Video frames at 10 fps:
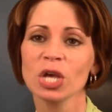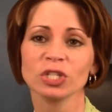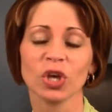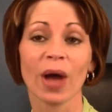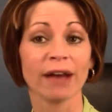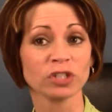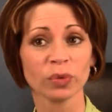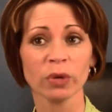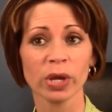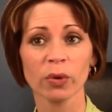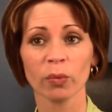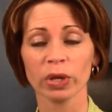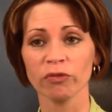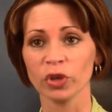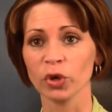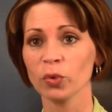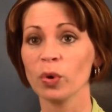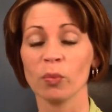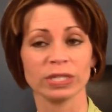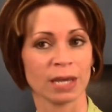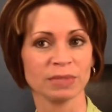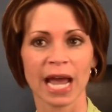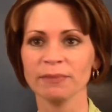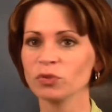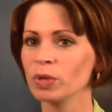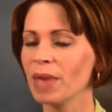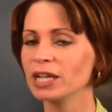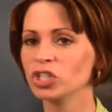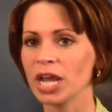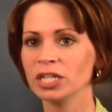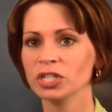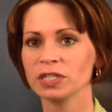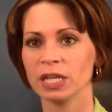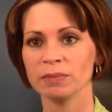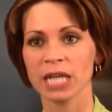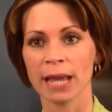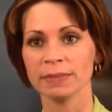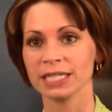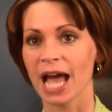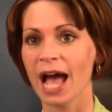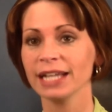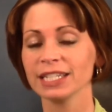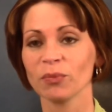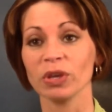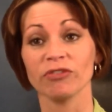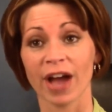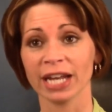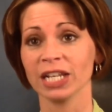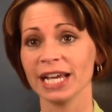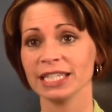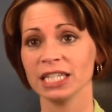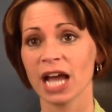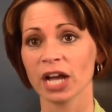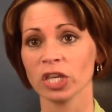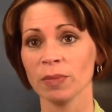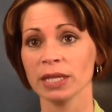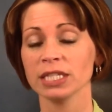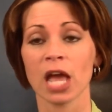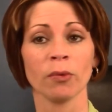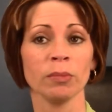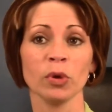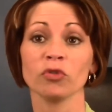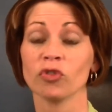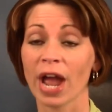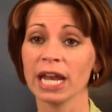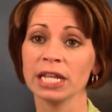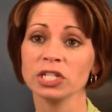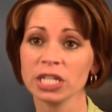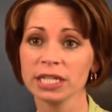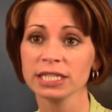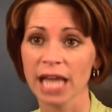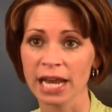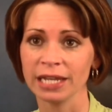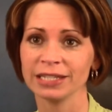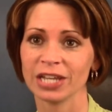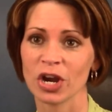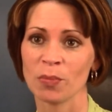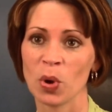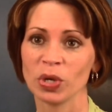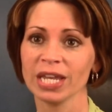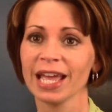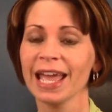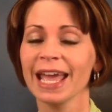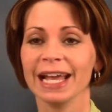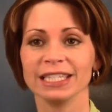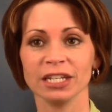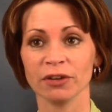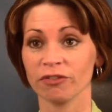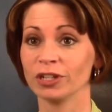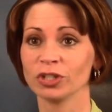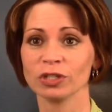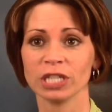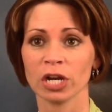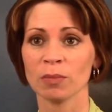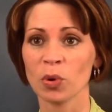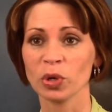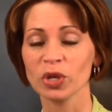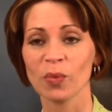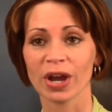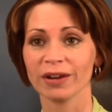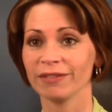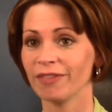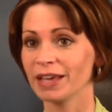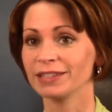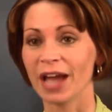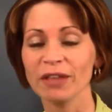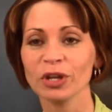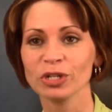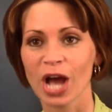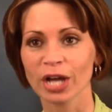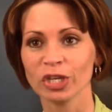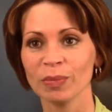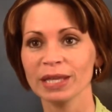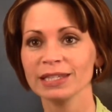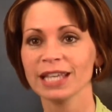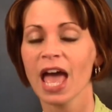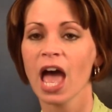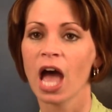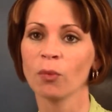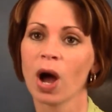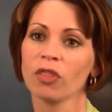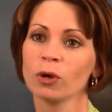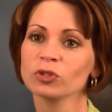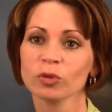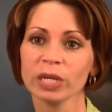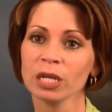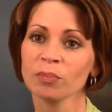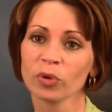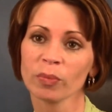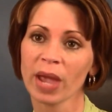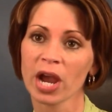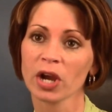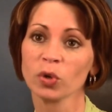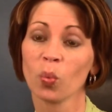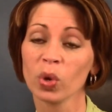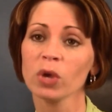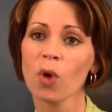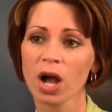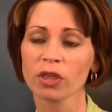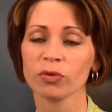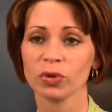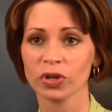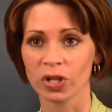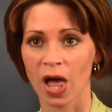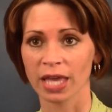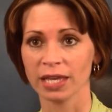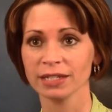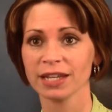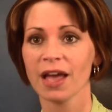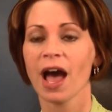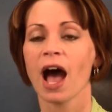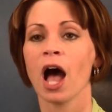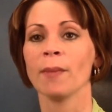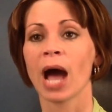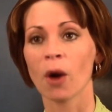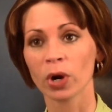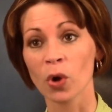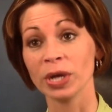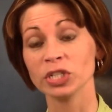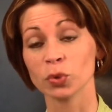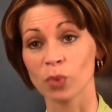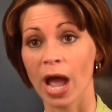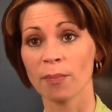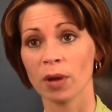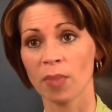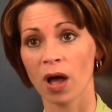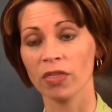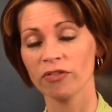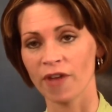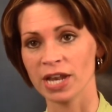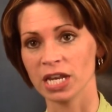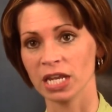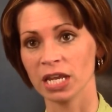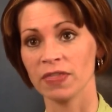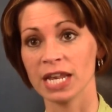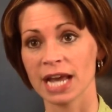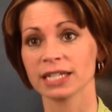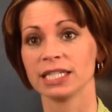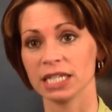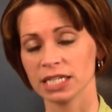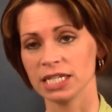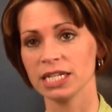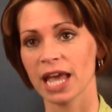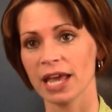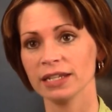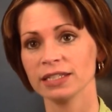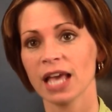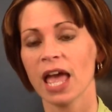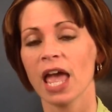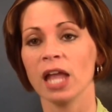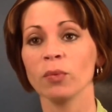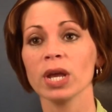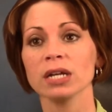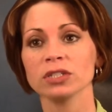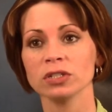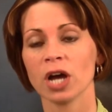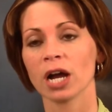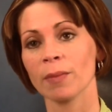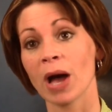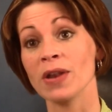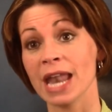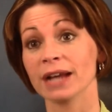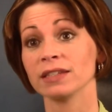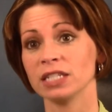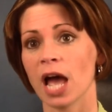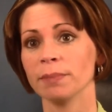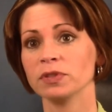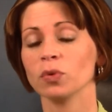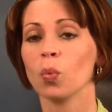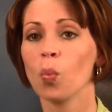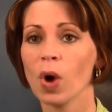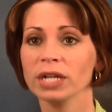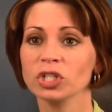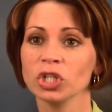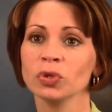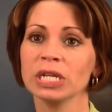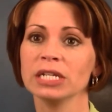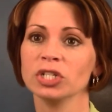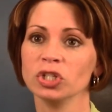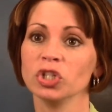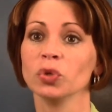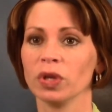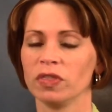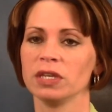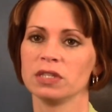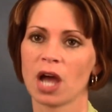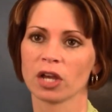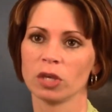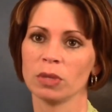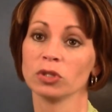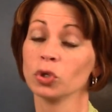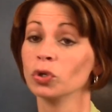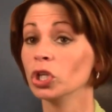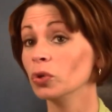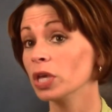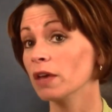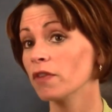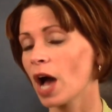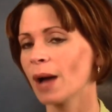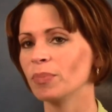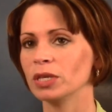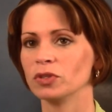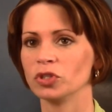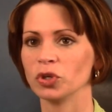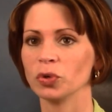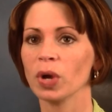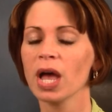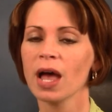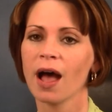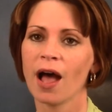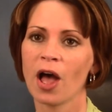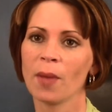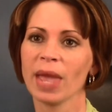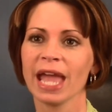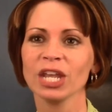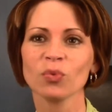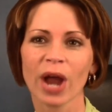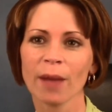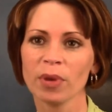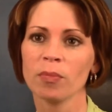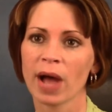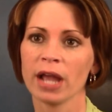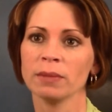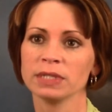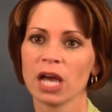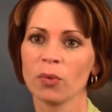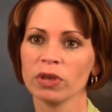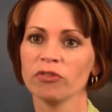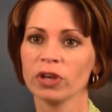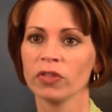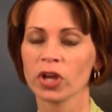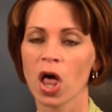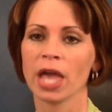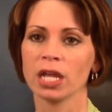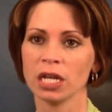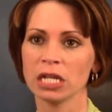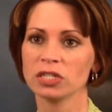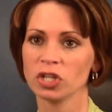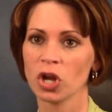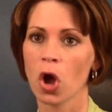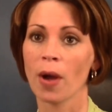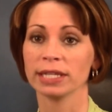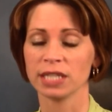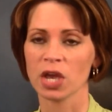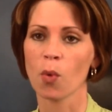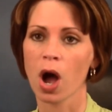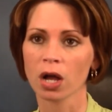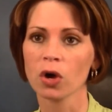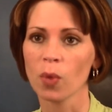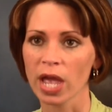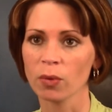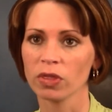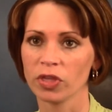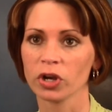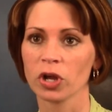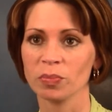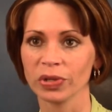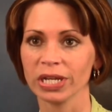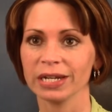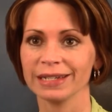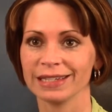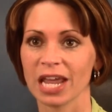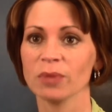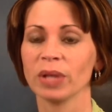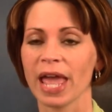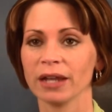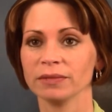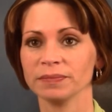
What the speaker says: So after we review, sometimes we make changes, sometimes not. We finalize the documents and we move right into the signing ceremony. It's an official ceremony where they sign their documents, and while those are being prepared, we walk through the client how we're going to wrap up all the funding in the next 60 days, and we also talk about next steps. What do you need to do with these documents? Who do you give copies to? Any wrap-up items that we feel the client needs to know as they walk away with their completed estate plan.